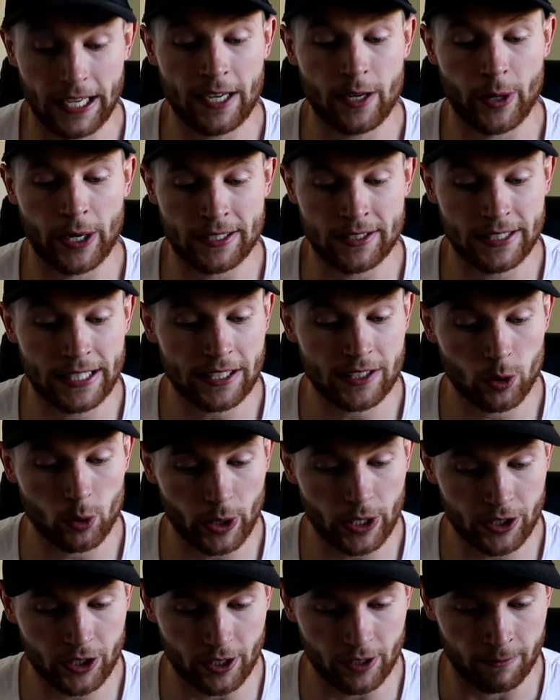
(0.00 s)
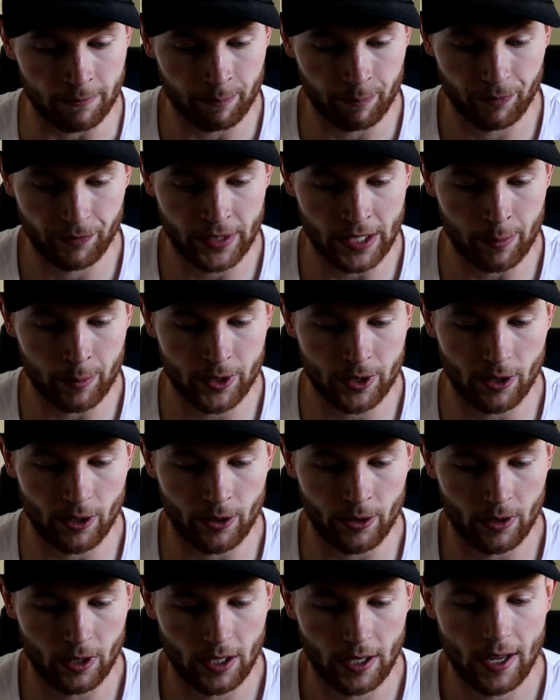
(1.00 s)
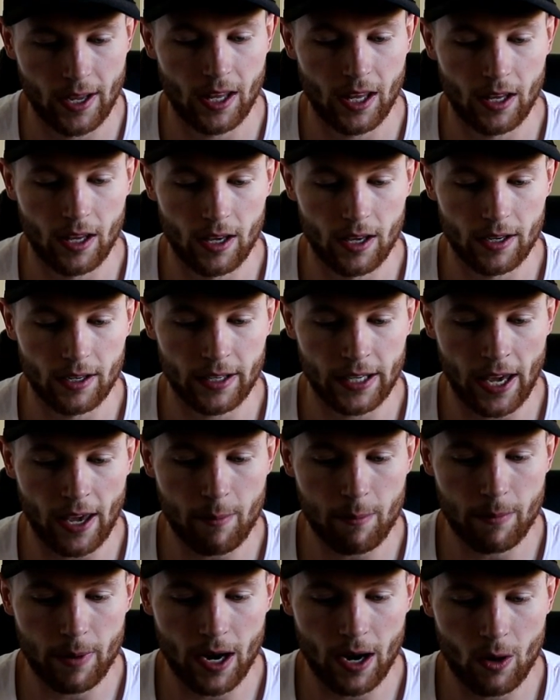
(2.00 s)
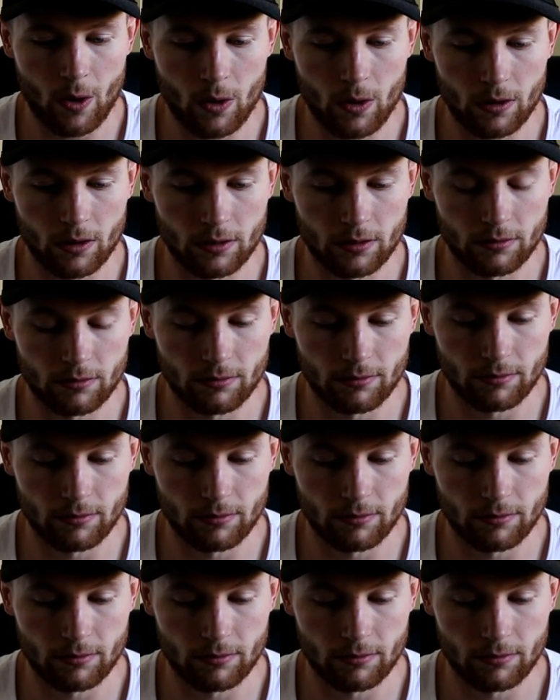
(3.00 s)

up. Anyways, next question, number 2. Campbell